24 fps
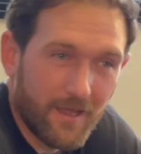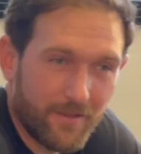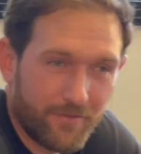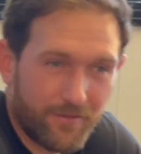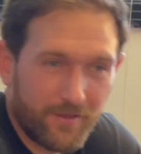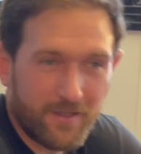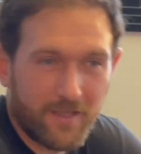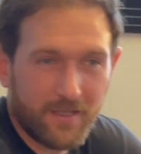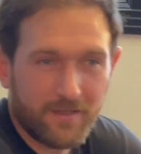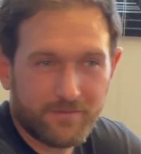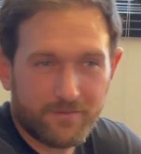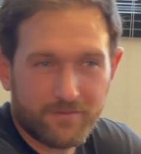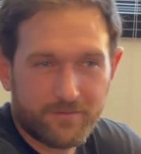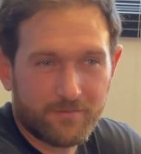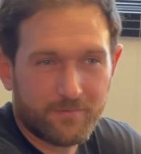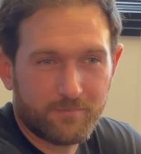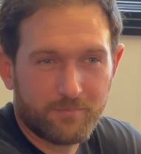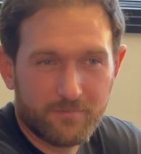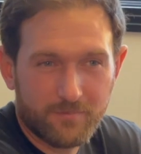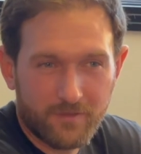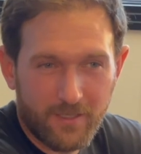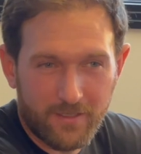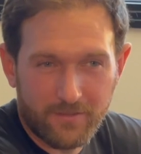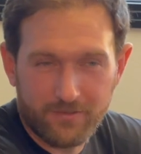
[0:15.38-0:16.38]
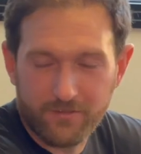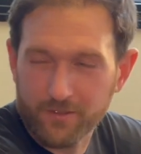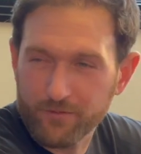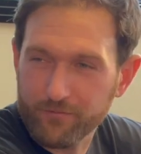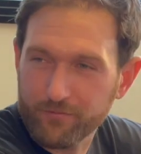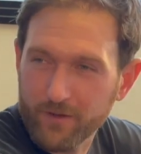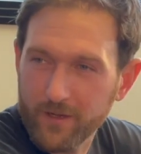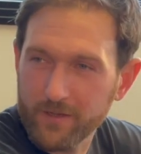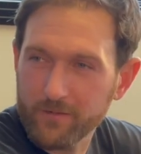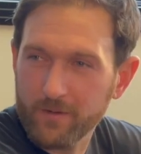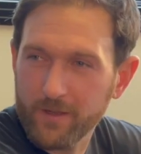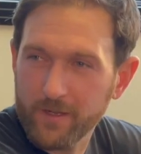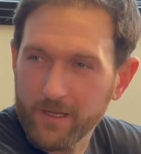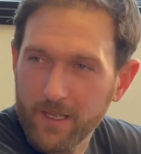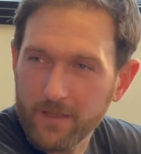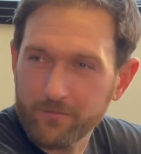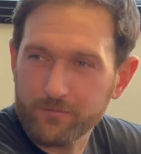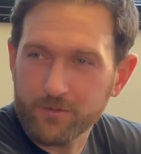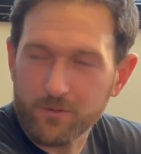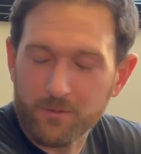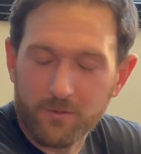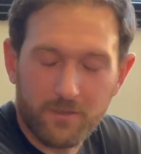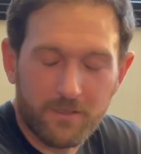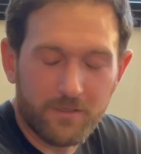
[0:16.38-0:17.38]
think I texted a friend right
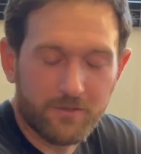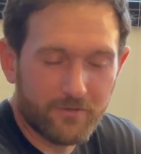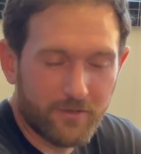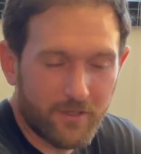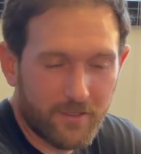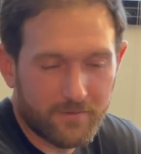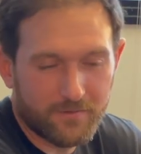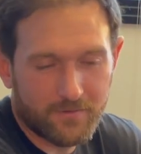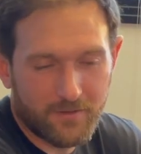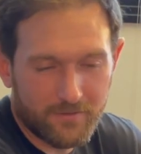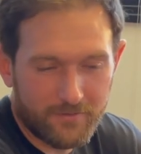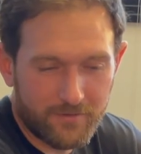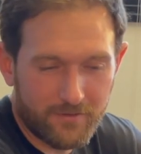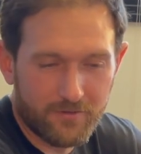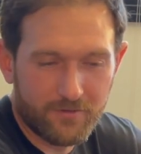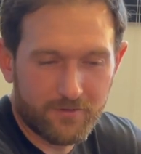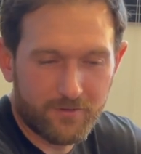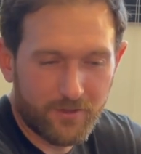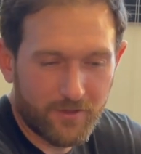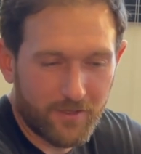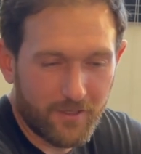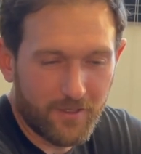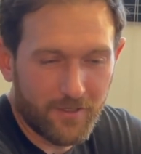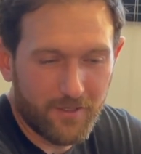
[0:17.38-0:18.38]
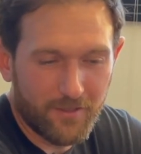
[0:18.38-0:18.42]
after where I was like, this is